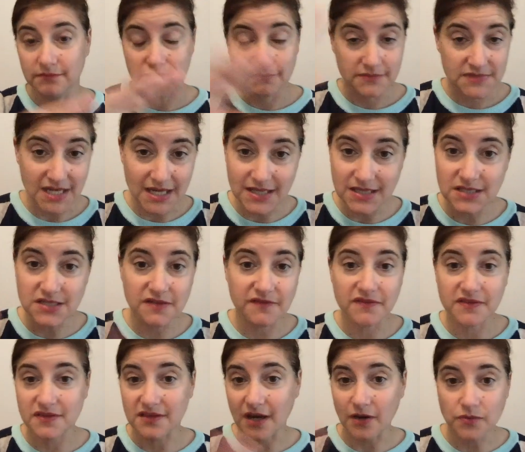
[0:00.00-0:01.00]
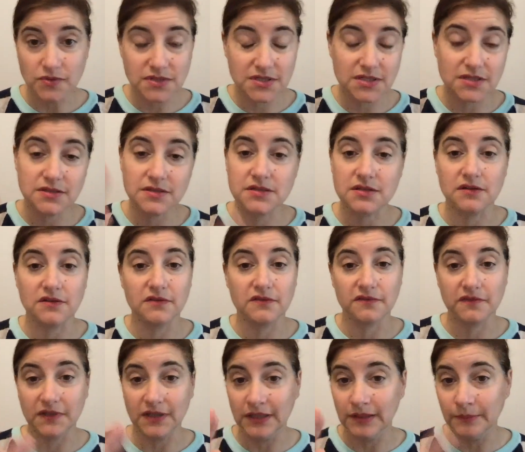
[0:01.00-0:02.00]
tens of thousands of
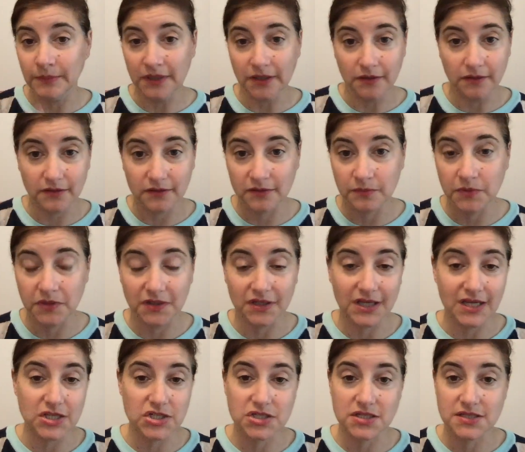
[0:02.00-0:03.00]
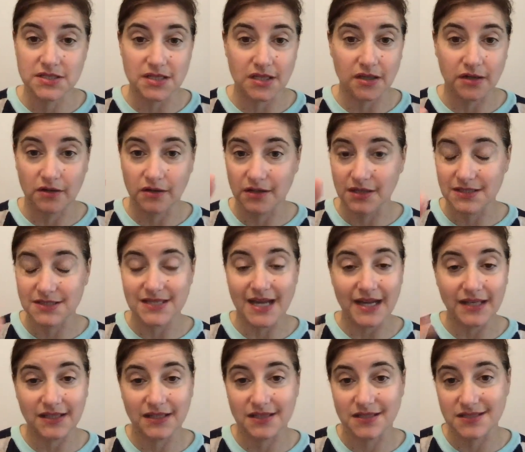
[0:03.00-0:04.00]
email communications that are
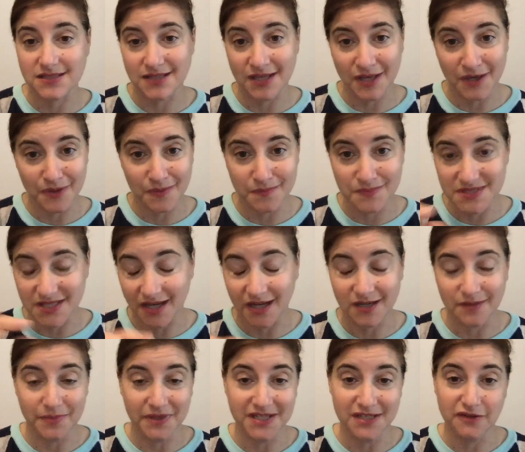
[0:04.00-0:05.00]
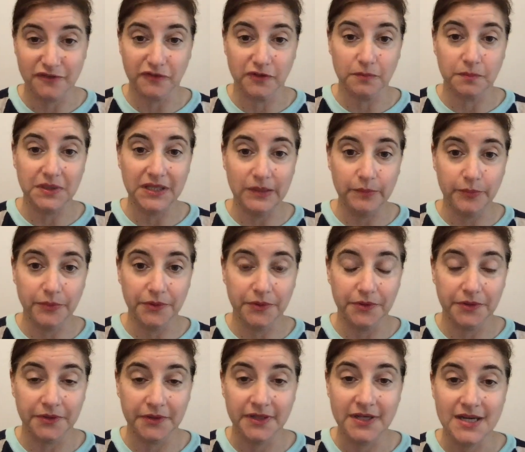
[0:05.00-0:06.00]
exactly the same, signed by different
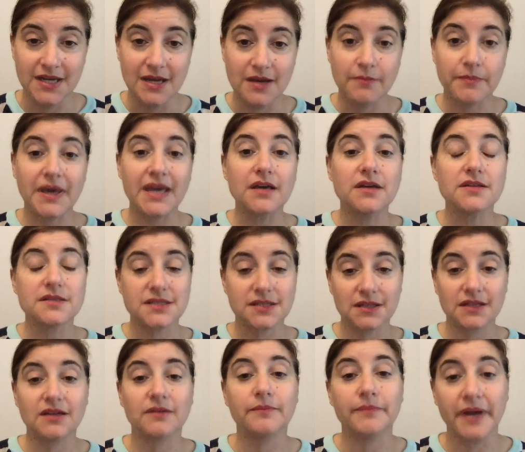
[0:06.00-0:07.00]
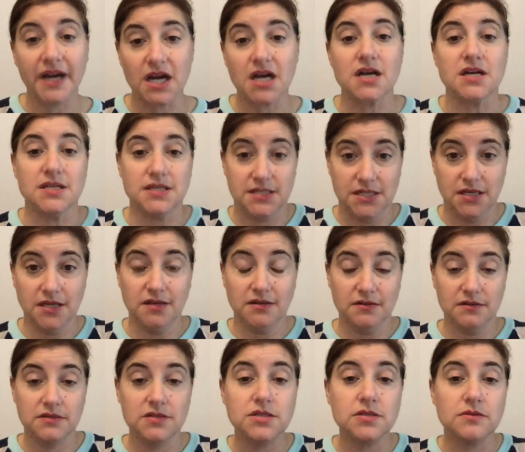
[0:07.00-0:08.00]
people, pales in comparison
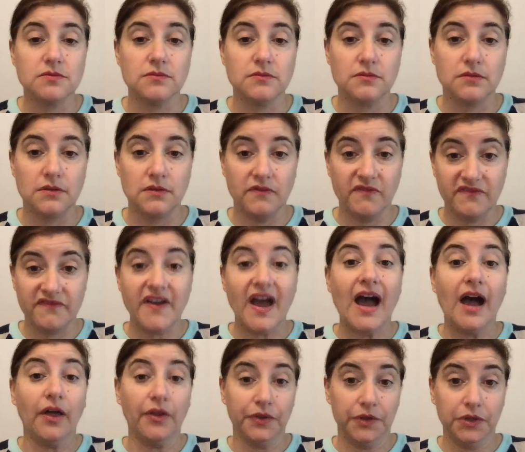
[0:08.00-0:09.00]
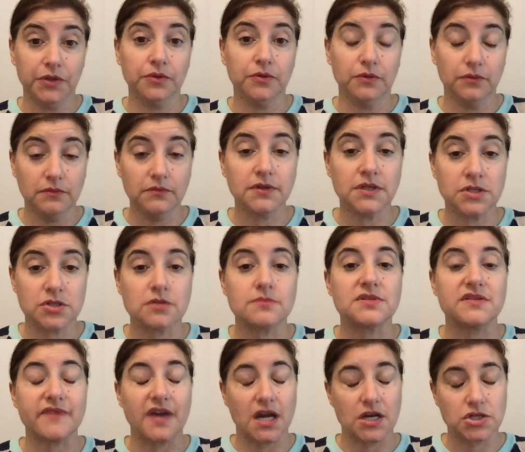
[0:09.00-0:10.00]
to the value in terms of
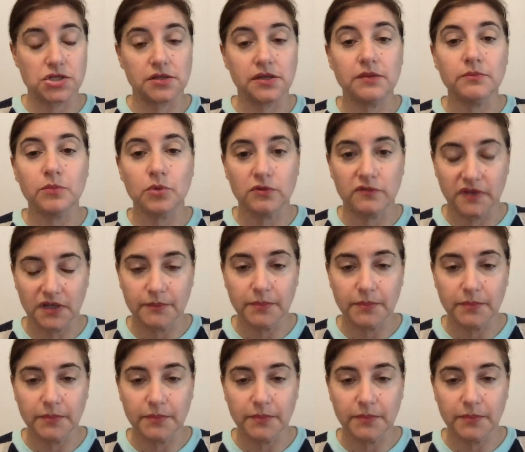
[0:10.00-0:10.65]
actually moving